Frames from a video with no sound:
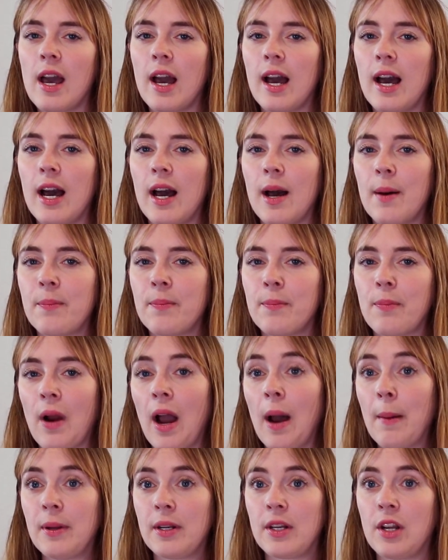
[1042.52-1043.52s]

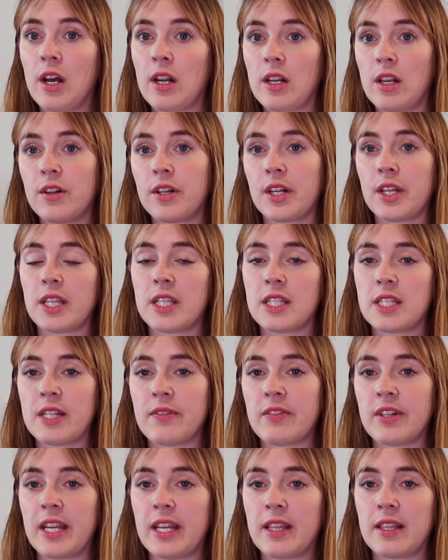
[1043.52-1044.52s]
Probably not longer than
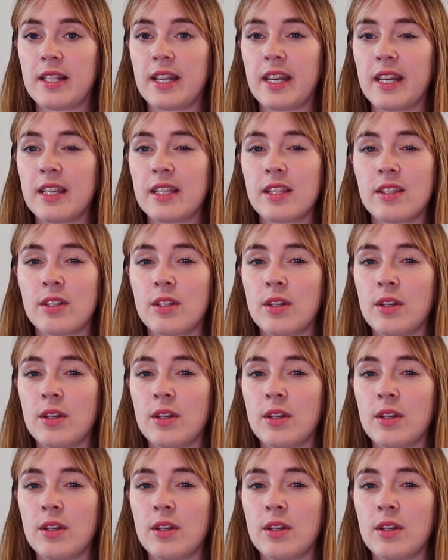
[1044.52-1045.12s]
7/8 length.